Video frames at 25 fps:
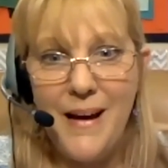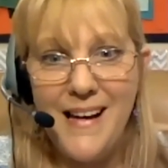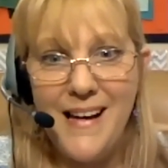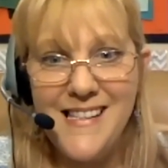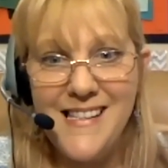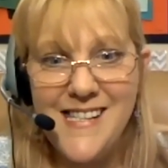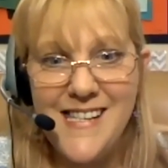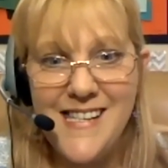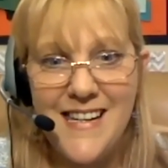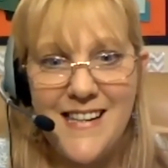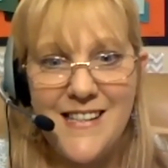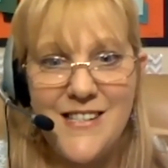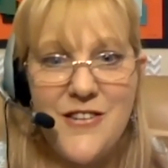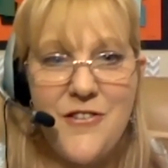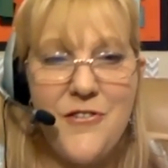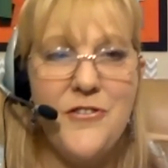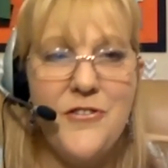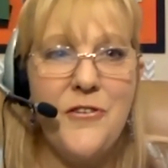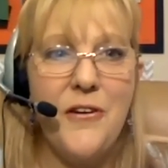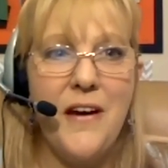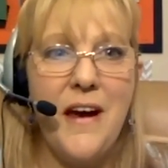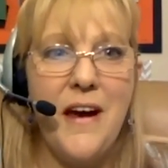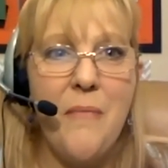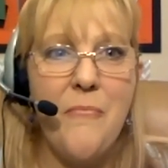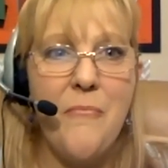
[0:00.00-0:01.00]
Betsy,
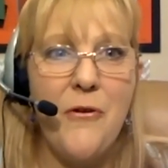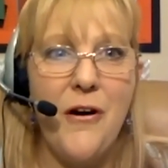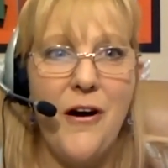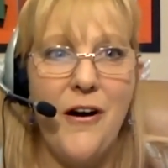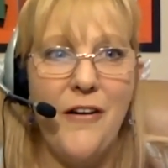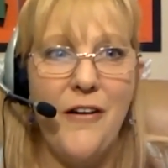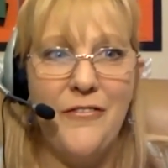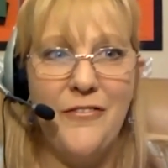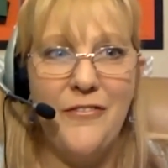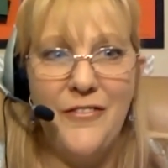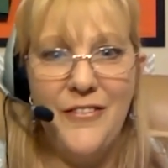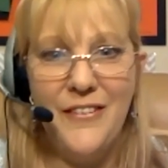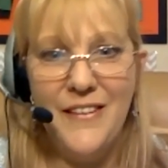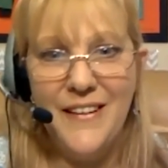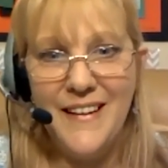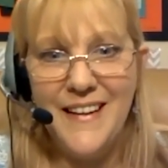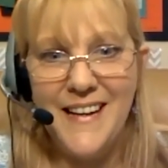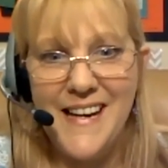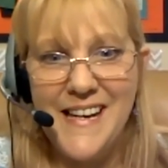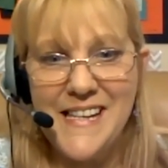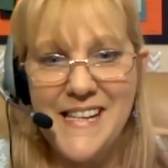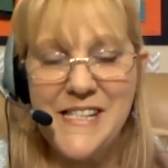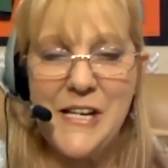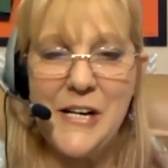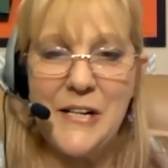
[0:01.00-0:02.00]
turn your camera off.
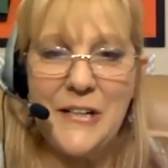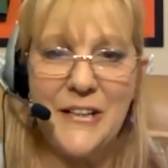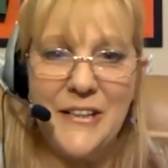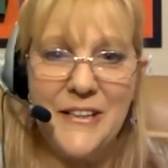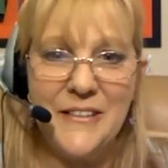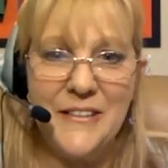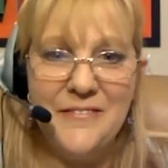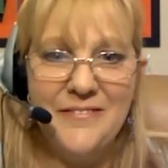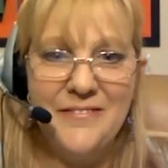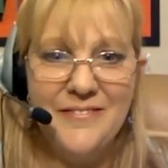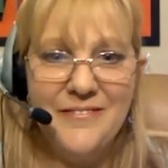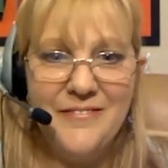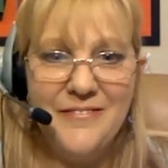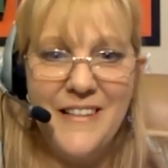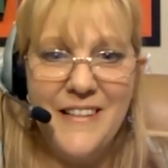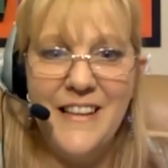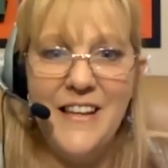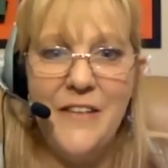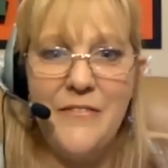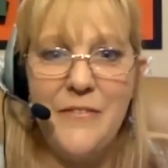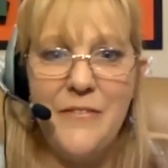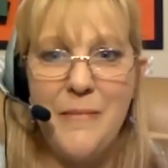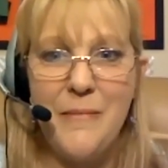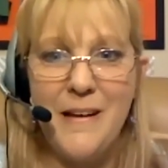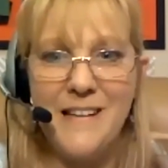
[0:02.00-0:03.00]
It's all good. We
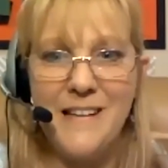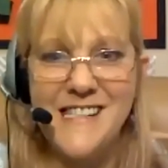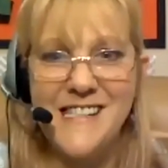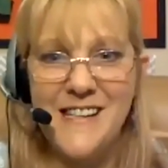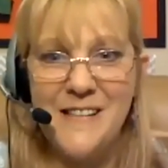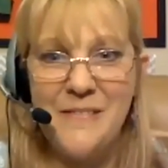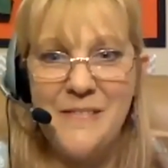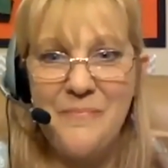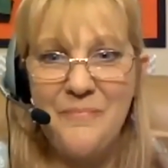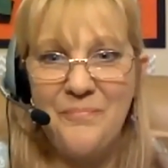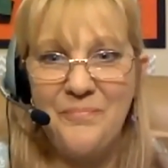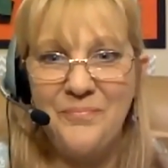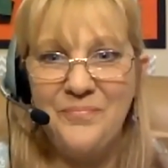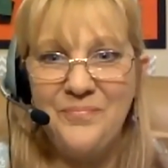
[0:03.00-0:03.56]
love you, Betsy.